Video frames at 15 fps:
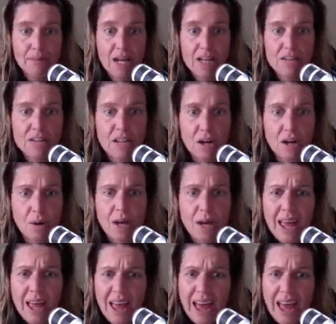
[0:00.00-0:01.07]
So
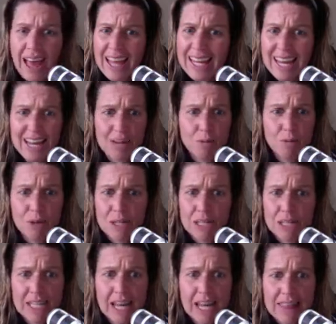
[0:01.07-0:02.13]
again,
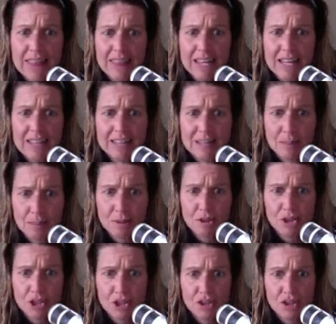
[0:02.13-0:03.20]
really, I think
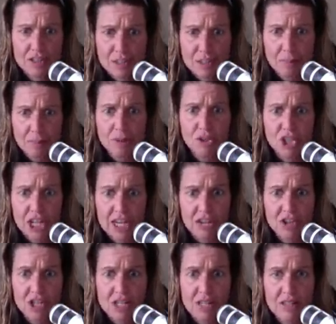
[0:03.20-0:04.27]
simple
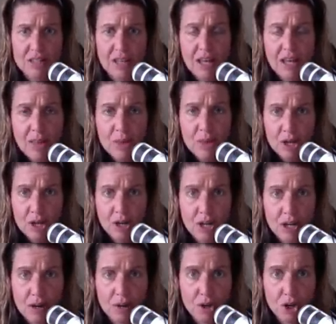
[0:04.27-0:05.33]
changes that are going
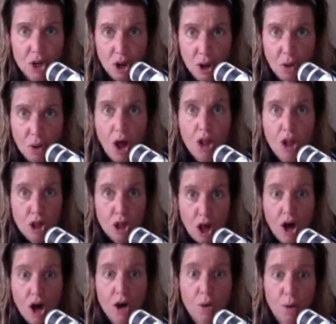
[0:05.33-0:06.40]
to go a
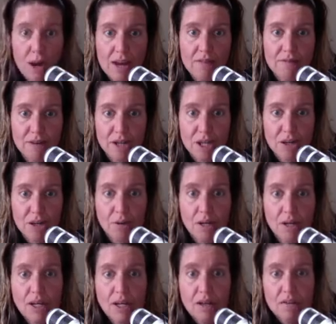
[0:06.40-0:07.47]
long way for you.
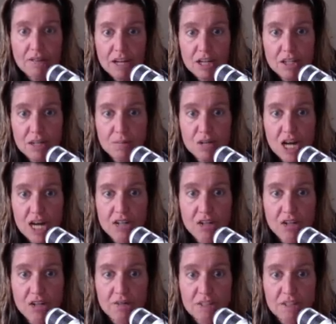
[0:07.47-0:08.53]
Fingertip drag
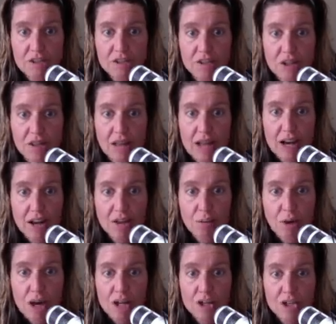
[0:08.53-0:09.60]
drill, fist drill, head out of the
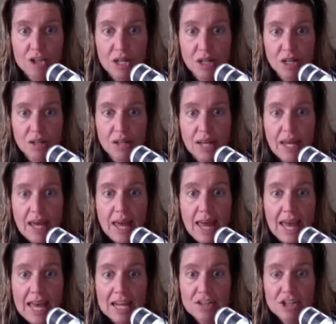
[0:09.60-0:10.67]
water drill,
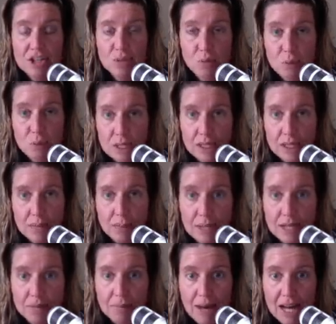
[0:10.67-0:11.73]
and just really
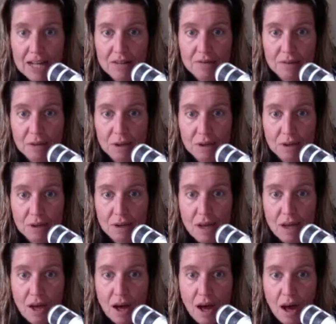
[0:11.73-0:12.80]
being mindful
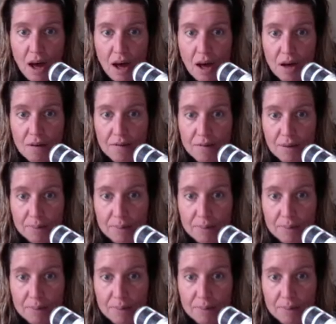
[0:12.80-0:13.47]
of